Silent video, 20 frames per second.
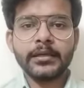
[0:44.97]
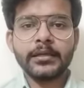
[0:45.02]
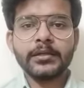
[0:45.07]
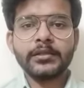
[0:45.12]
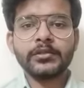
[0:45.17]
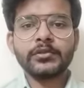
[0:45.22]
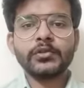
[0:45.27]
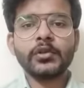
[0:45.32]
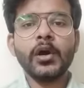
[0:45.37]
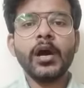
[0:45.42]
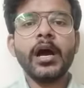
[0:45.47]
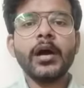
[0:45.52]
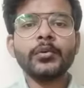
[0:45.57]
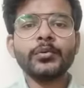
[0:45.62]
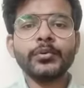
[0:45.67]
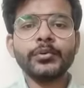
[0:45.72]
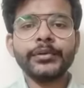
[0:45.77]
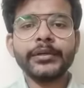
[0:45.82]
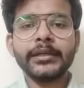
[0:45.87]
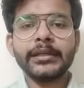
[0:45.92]
So how
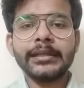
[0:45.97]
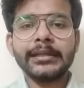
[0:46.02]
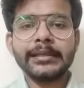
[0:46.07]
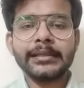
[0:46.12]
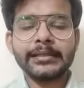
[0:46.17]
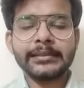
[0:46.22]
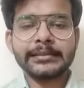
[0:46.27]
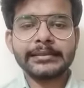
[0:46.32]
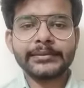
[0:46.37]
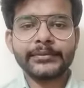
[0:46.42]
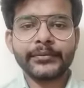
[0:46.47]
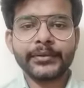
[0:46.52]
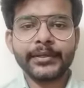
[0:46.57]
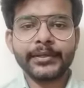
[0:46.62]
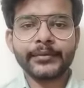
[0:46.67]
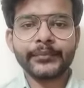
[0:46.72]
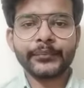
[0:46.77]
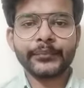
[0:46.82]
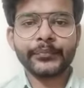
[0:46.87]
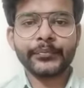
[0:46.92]
to declare a
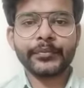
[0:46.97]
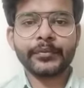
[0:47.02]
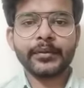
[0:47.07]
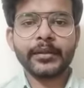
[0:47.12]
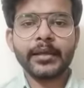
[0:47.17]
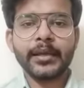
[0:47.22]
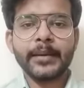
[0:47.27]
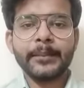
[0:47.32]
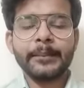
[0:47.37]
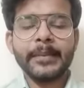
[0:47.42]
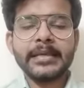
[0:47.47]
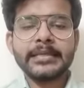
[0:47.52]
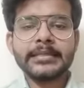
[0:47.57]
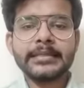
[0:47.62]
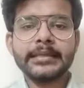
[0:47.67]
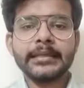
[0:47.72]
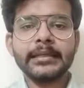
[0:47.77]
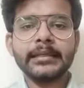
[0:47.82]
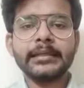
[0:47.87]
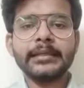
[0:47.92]
string?
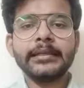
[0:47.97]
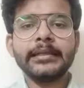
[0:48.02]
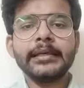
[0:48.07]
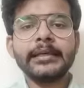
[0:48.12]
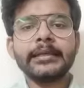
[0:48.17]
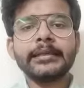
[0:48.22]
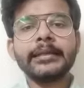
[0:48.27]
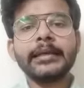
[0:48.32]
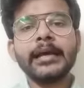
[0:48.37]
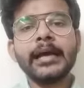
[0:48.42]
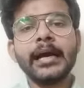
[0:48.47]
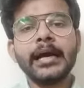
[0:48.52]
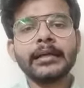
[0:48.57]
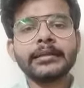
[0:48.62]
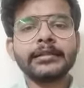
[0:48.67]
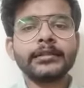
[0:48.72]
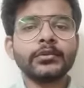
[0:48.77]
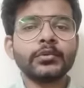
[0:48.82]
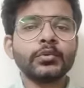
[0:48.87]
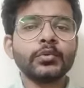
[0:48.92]
Basically, there are
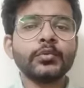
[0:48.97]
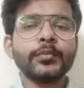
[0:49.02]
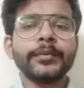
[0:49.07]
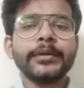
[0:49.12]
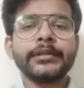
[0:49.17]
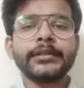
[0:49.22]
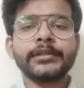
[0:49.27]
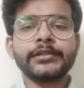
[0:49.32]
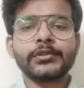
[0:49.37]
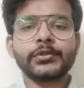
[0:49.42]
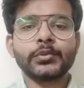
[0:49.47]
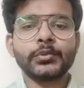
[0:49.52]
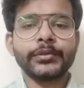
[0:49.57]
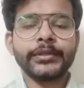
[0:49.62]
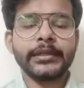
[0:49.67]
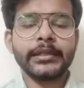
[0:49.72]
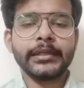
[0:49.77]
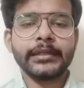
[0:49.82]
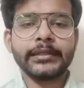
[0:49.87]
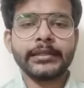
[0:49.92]
the two methods to
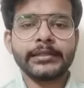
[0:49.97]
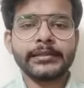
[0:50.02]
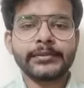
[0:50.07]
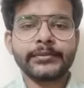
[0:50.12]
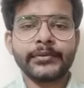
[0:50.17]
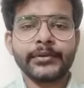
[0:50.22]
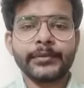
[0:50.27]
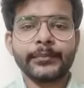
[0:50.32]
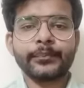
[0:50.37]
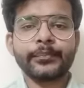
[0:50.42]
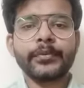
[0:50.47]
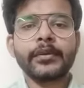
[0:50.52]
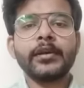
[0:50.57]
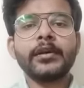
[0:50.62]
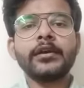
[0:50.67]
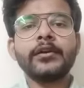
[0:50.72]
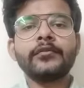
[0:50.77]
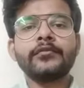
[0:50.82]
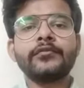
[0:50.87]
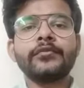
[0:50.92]
declare the string.
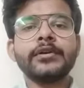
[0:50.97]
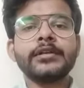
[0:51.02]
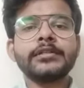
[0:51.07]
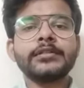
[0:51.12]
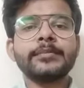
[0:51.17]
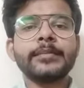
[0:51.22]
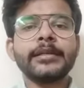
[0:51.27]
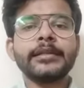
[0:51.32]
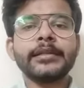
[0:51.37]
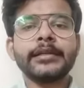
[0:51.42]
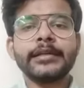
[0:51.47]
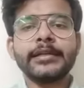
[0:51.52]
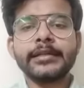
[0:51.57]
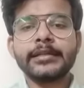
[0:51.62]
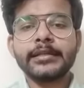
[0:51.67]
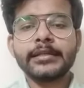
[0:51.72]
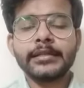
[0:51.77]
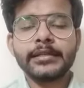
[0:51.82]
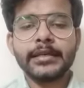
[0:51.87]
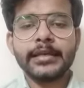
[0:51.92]
First
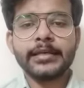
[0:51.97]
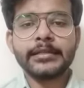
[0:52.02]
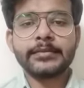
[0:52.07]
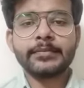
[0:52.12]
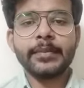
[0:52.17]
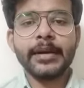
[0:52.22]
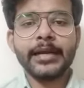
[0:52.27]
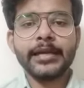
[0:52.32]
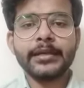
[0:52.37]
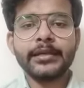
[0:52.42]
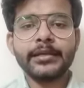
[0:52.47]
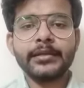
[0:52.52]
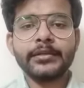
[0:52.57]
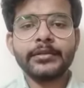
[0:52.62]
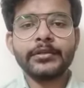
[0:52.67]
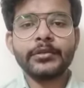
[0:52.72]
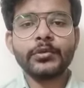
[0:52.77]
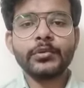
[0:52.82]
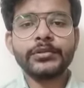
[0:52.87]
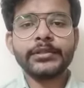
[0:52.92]
method is by
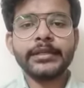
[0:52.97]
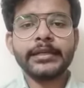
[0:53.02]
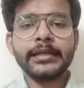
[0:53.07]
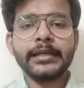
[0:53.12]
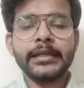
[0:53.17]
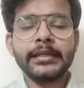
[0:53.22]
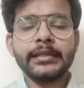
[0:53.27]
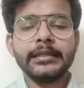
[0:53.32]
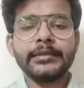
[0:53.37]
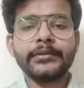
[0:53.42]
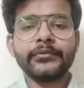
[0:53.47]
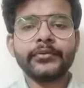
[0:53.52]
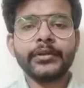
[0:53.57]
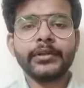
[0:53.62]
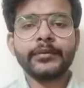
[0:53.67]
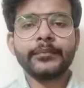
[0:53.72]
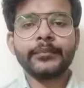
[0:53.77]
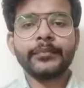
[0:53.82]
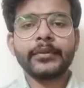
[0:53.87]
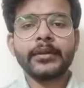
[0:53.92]
using a
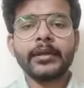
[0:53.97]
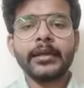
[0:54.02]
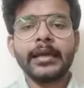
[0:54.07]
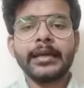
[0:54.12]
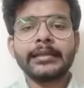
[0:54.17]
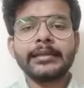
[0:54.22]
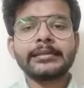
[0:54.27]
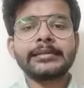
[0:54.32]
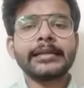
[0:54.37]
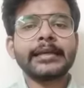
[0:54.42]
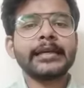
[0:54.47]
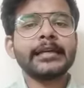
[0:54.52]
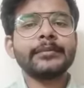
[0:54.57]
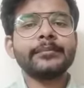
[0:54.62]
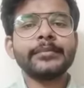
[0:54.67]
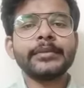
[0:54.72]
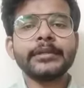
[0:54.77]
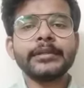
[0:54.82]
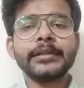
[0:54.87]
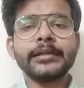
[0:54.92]
literal and the
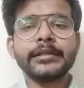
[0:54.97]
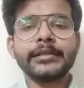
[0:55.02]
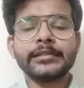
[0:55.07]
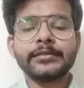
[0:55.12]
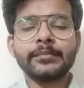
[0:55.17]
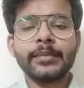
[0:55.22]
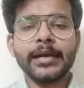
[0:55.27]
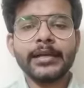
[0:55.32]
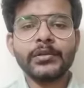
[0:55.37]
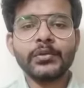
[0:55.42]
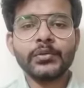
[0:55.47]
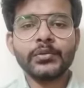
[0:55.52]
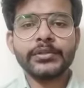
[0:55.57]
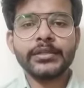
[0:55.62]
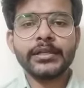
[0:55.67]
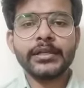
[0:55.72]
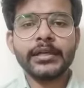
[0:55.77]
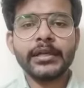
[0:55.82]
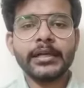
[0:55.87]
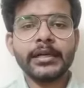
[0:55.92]
second method is by
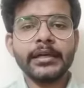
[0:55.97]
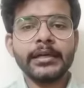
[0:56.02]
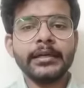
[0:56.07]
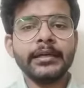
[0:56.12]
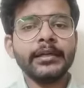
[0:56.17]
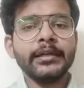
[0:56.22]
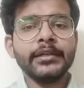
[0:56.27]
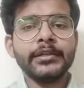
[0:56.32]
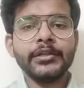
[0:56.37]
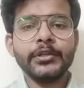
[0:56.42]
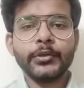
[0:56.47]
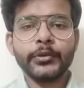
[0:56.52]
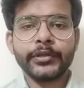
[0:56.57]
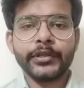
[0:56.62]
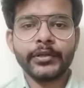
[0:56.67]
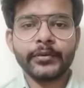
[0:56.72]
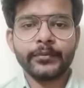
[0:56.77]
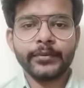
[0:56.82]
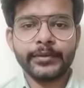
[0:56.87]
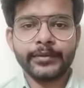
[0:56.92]
using a new
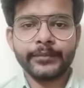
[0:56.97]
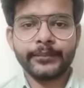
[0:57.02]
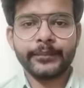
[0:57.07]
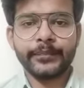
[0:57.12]
keyword.